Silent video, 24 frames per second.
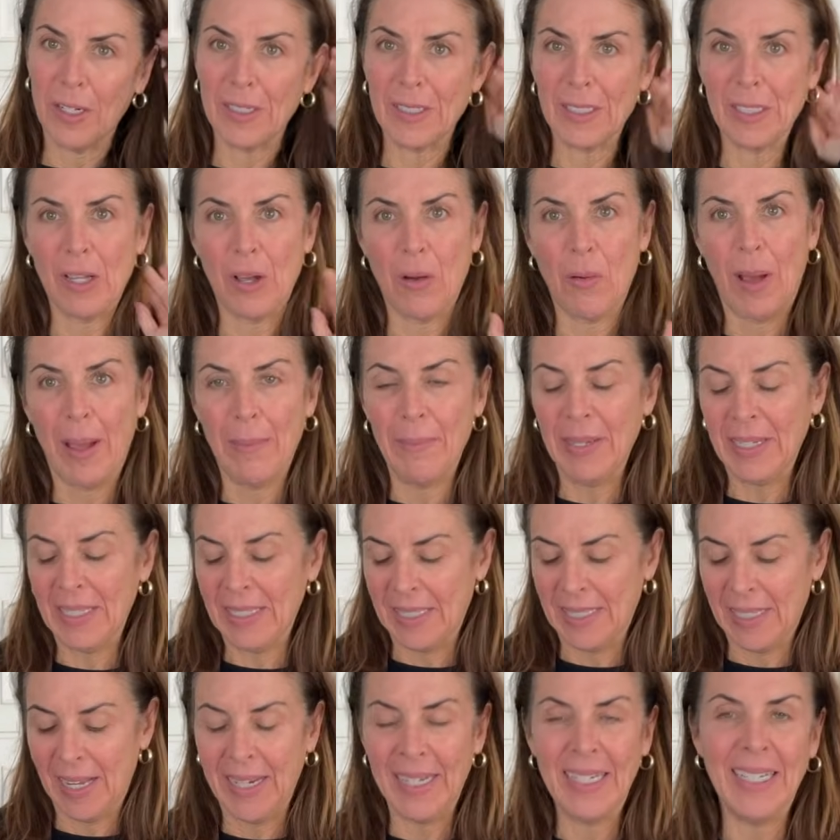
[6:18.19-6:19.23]
So I'm
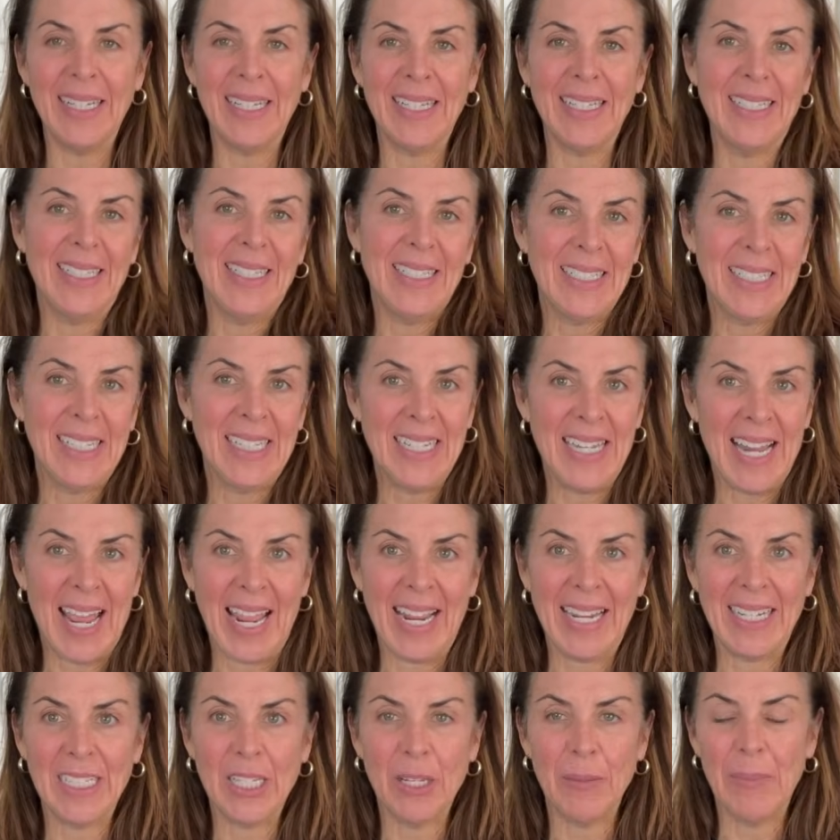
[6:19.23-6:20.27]
excited
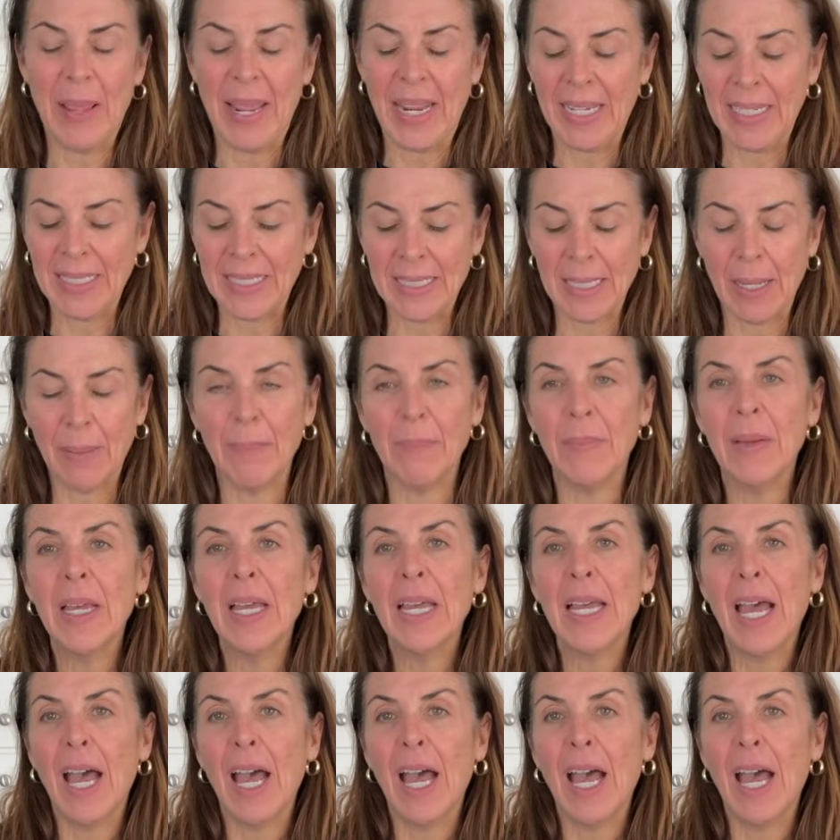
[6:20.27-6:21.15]
today to make some